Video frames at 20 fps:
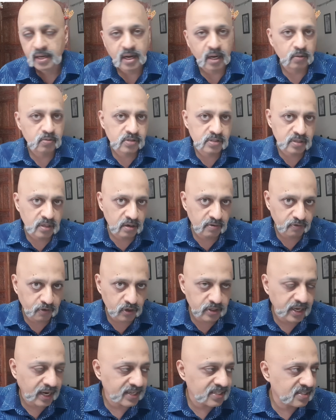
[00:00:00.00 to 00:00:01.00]
council
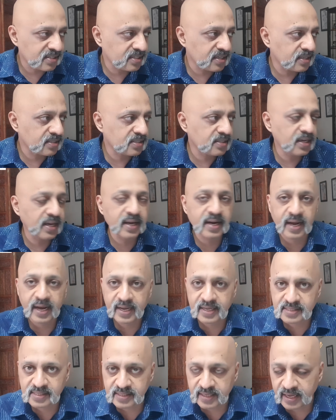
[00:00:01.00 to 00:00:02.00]
for the ICSE and
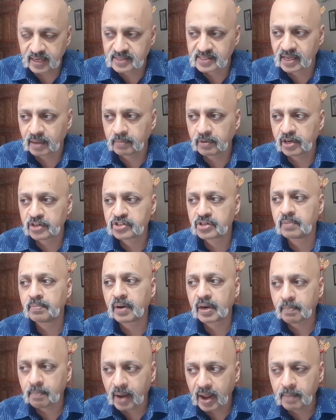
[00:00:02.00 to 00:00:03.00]
ISC examination,
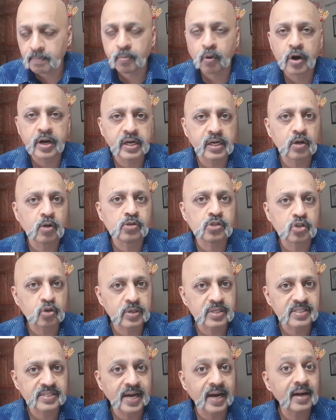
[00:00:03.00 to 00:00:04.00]
but my point
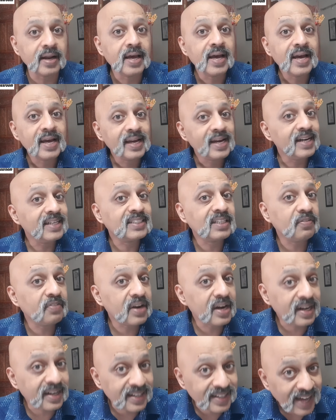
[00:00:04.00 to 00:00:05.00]
also is that it's a
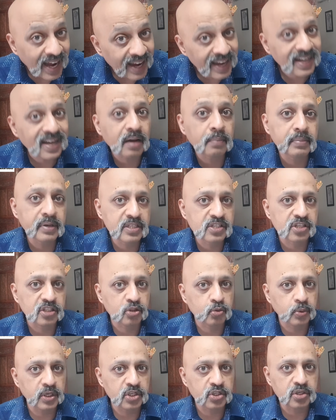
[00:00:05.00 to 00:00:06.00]
very dynamic
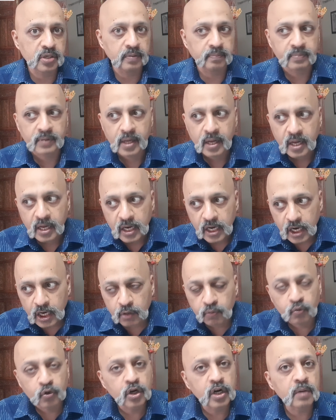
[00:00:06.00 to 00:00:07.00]
situation.
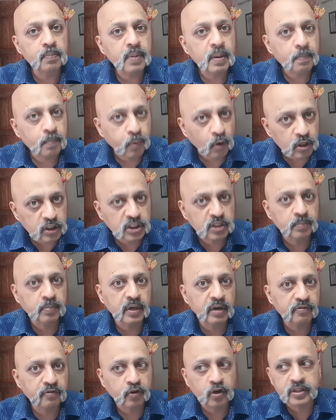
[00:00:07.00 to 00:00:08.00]
It wouldn't be
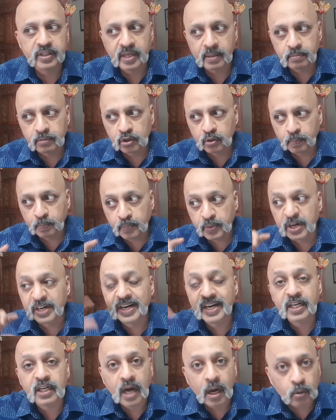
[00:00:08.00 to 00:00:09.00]
possible for them to
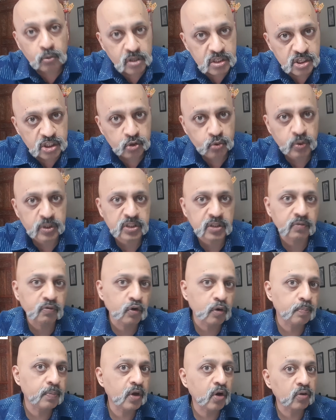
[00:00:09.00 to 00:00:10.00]
predict how the situation
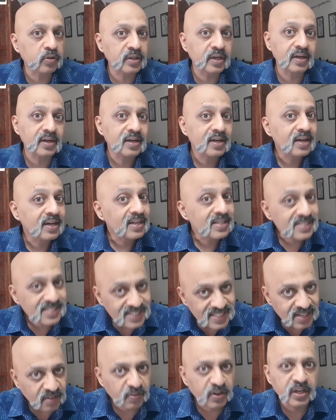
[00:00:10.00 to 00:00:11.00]
would be on the
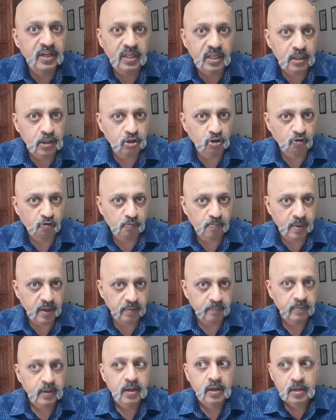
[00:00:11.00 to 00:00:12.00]
17th of
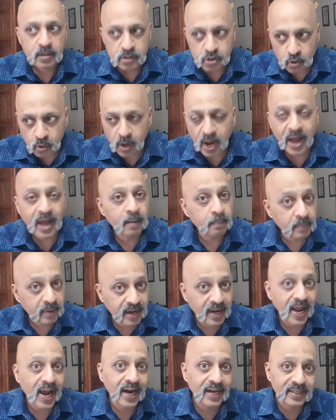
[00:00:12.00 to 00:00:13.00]
May. So
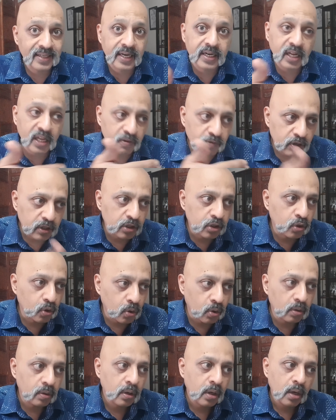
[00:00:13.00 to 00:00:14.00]
I'm glad that even
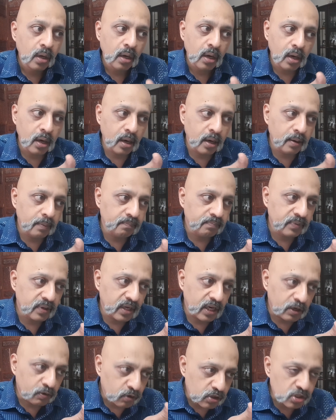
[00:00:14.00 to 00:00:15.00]

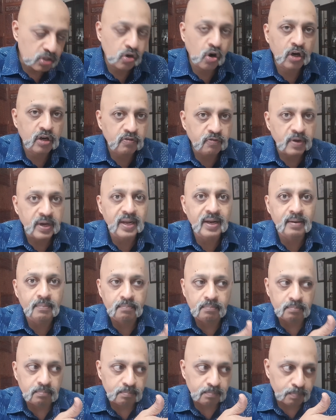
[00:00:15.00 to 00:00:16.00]
though it was not
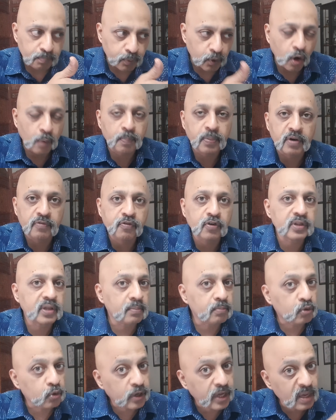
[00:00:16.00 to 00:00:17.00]
very proper for
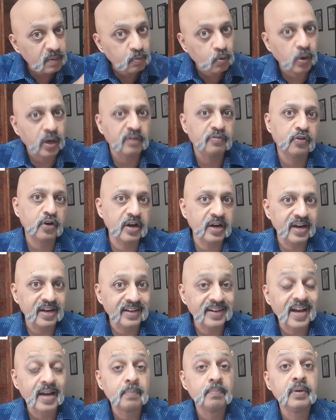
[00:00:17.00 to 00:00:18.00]
them to keep quiet for an
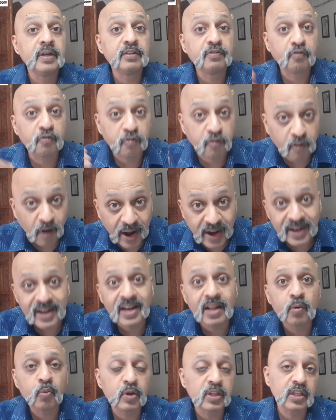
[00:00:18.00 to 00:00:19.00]
entire month,
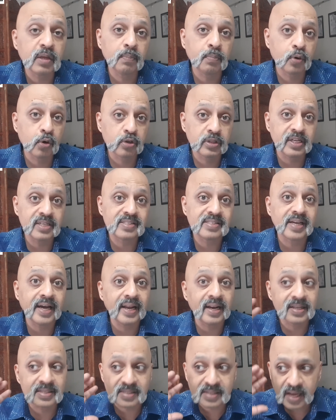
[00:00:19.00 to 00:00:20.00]
finally when they broke their
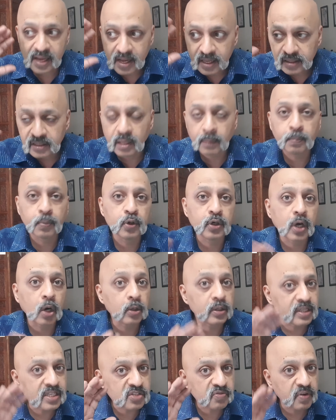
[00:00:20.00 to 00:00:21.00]
silence, they put
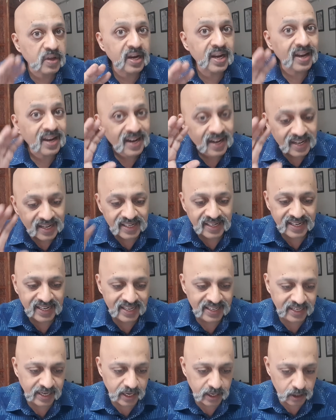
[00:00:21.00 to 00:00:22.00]
out this very
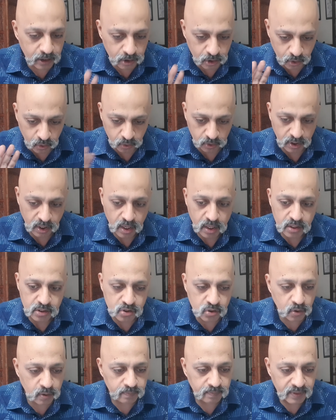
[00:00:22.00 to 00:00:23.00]
detailed note.
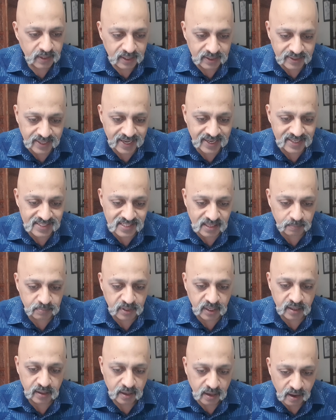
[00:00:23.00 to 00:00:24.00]
So that is
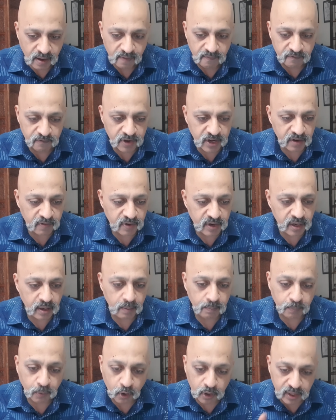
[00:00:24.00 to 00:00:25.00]
something very, very
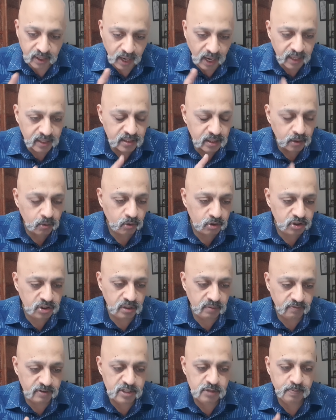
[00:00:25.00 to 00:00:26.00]
important. Another
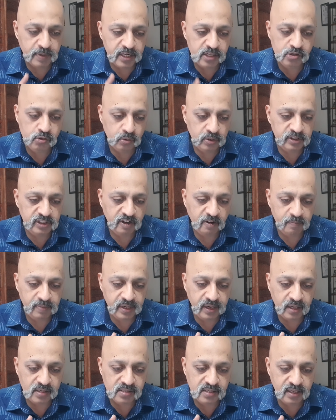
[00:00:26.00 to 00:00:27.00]
question which many students have
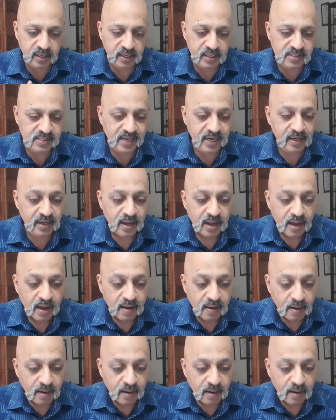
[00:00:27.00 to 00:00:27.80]
been asking is that